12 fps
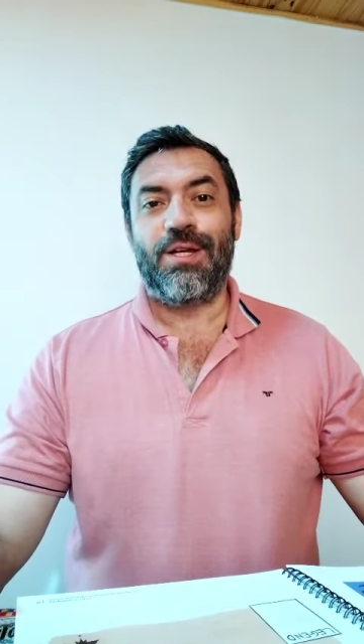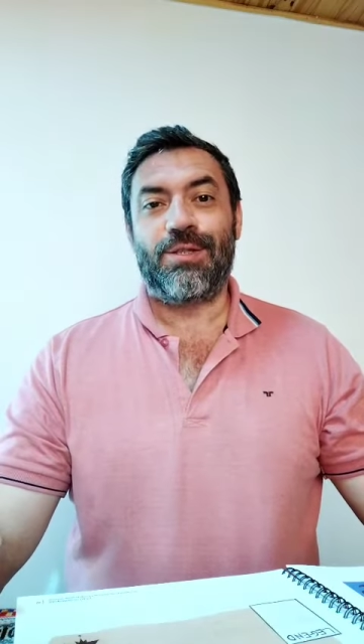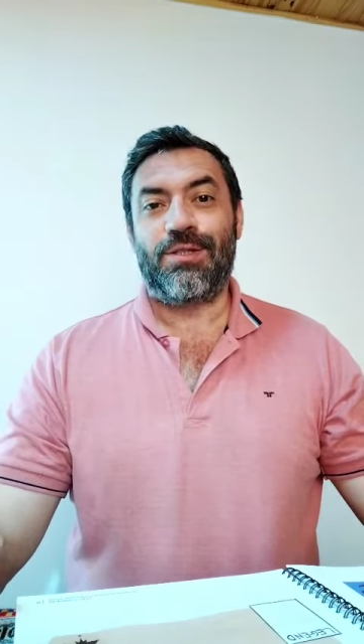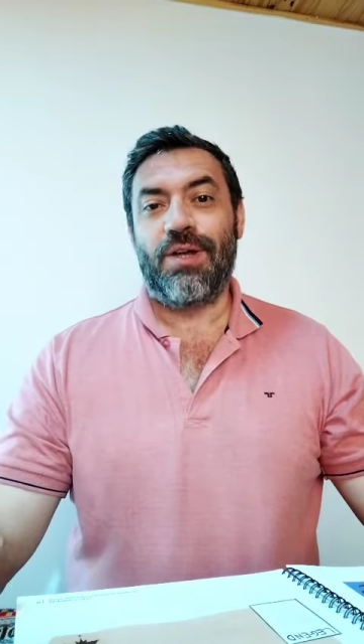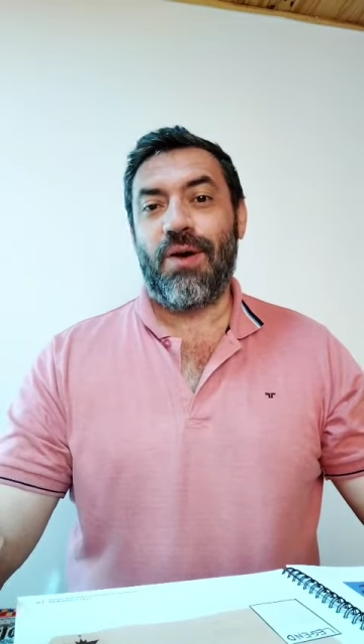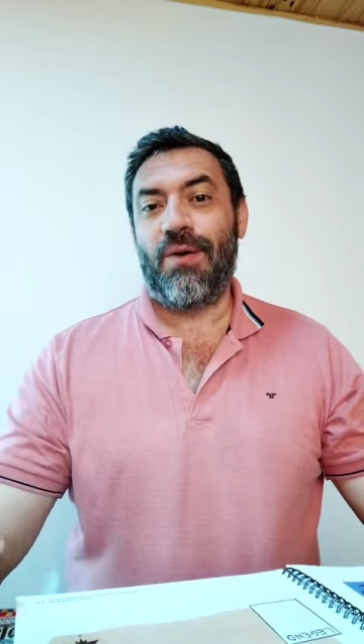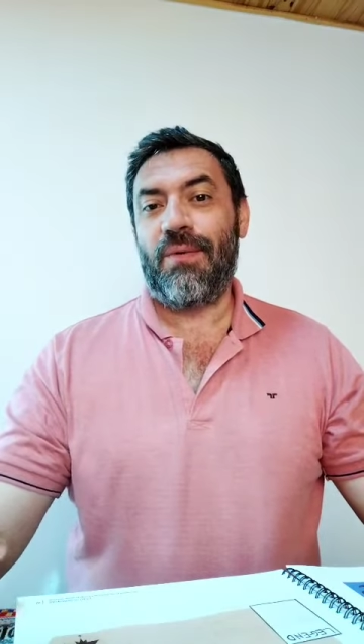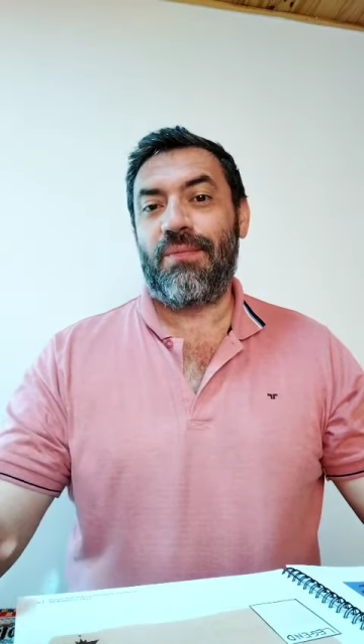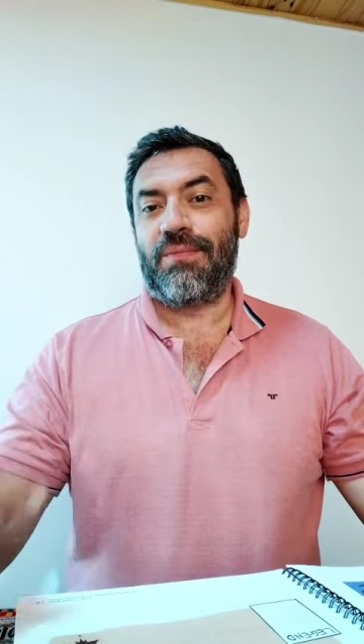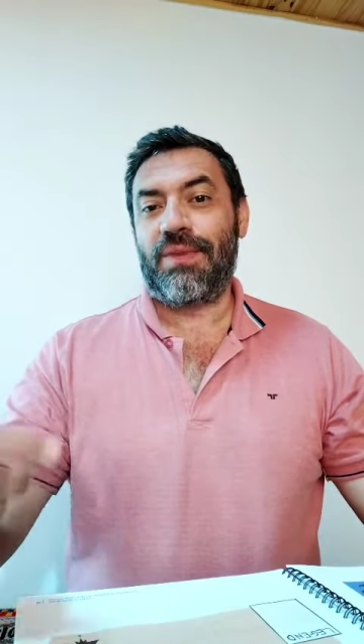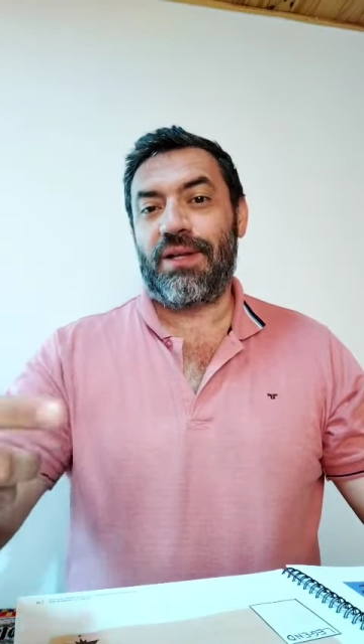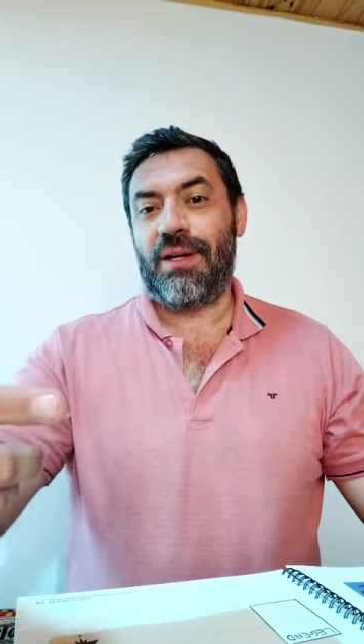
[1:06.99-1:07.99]

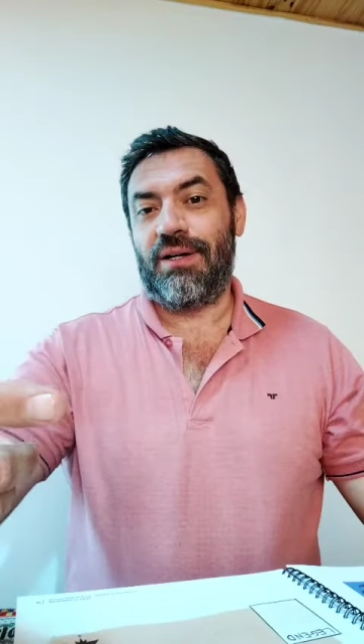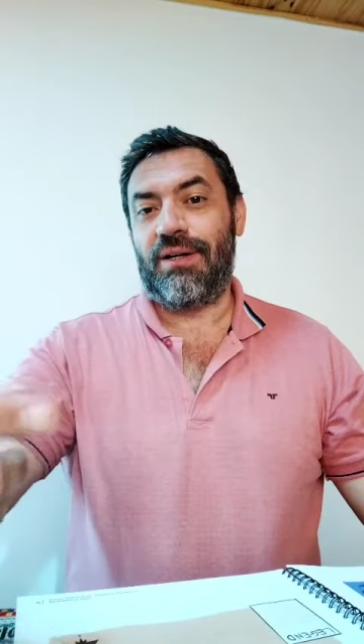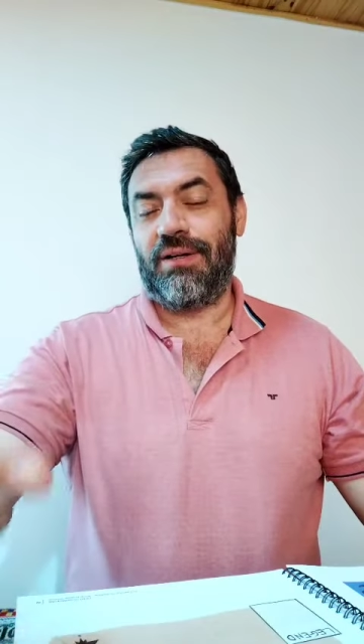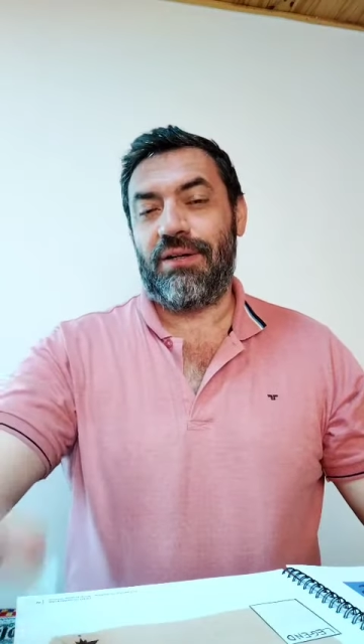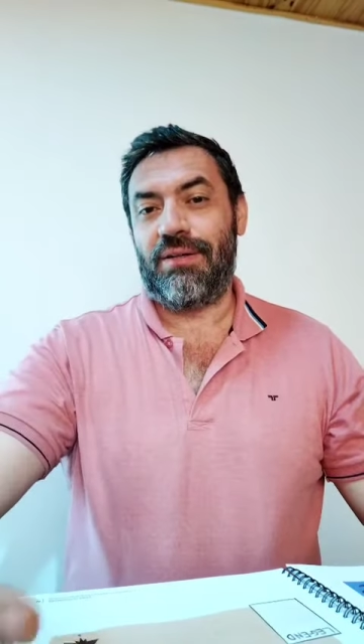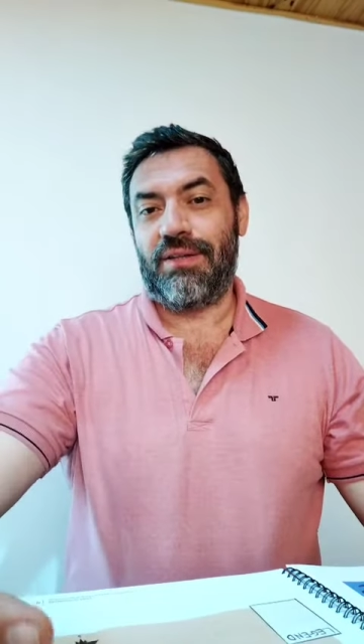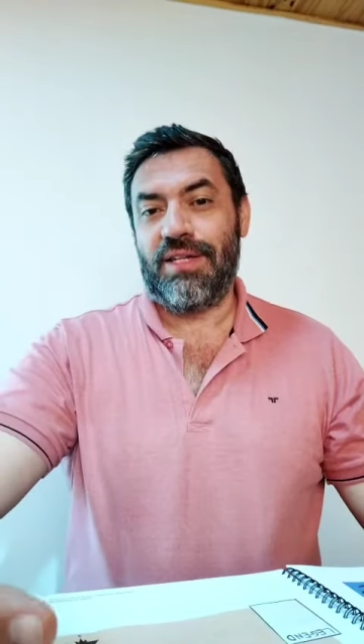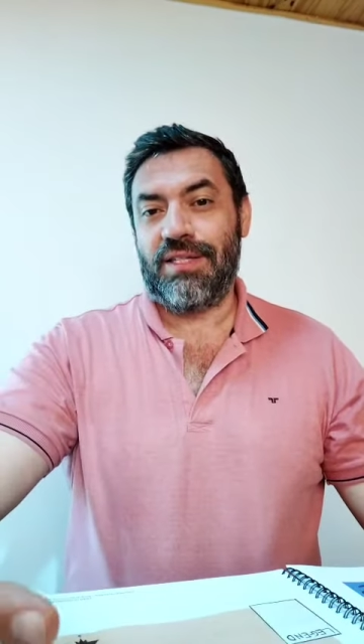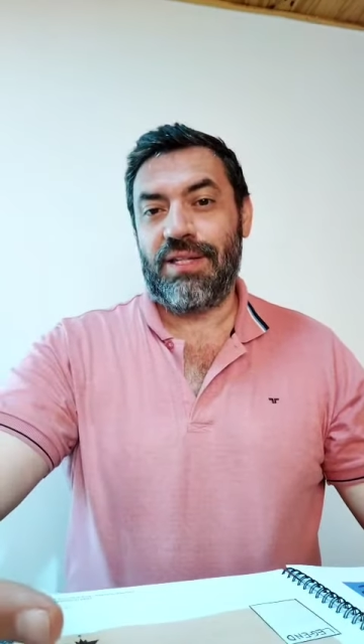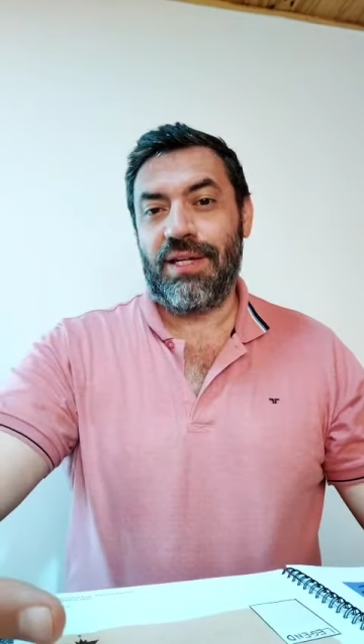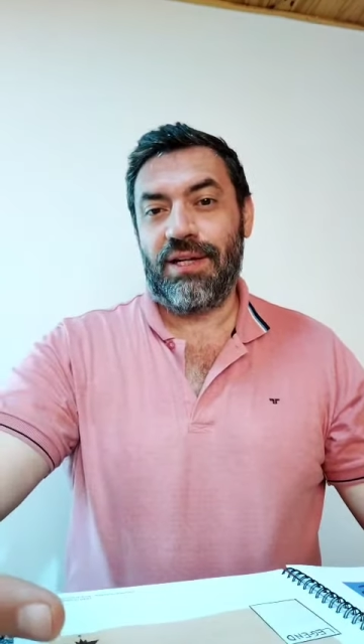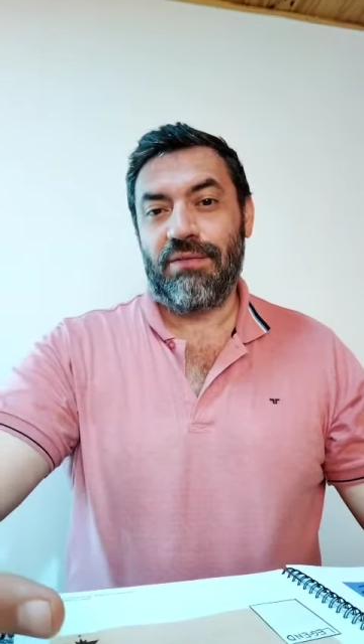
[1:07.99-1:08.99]
So on
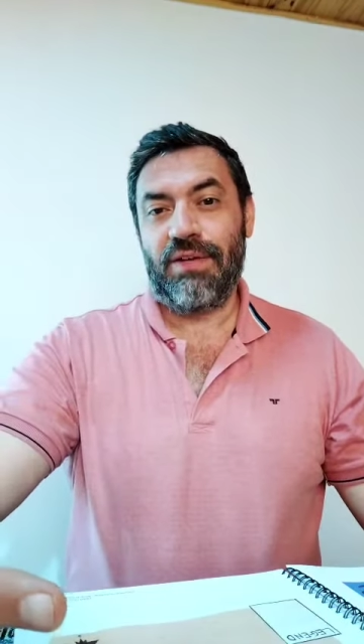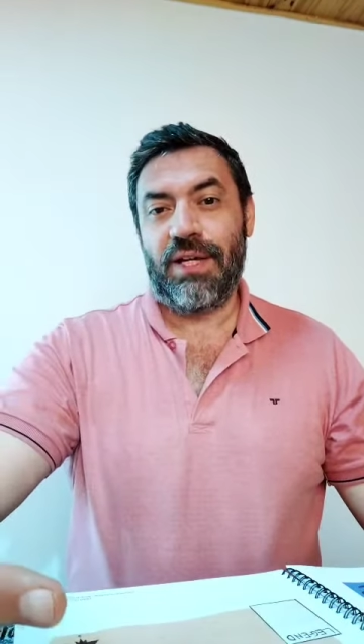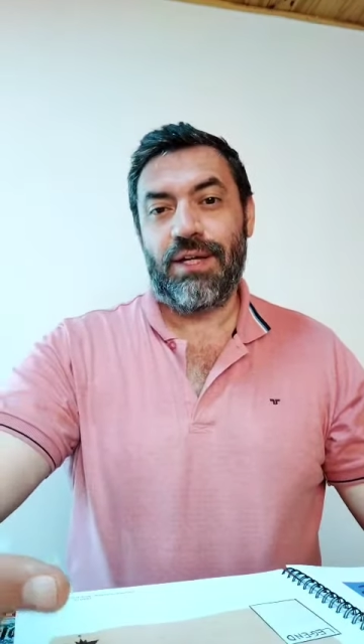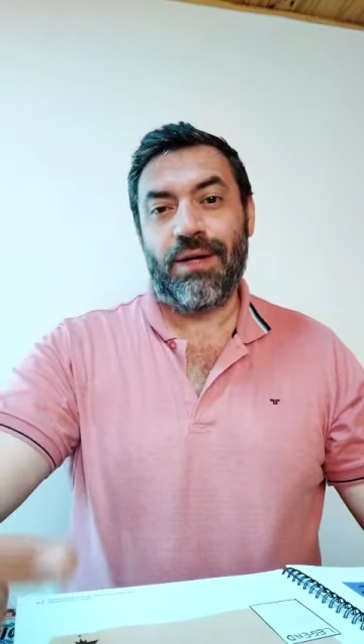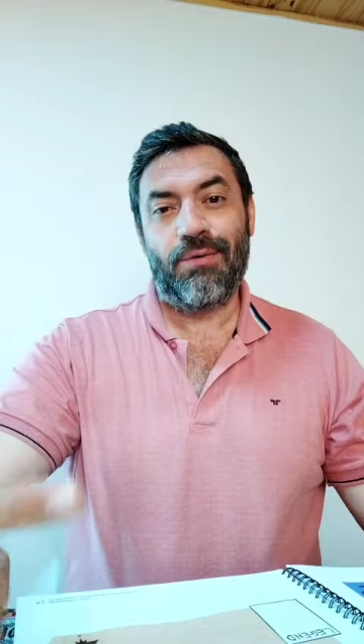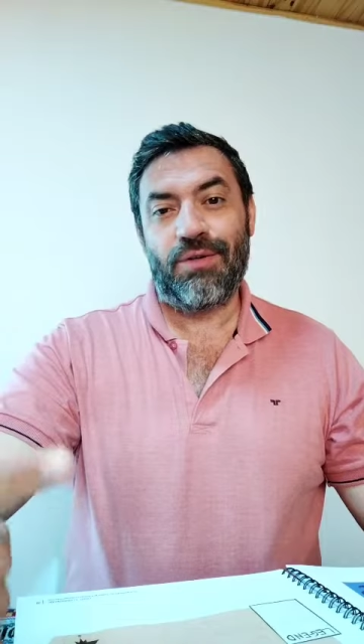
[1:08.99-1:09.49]
this little video,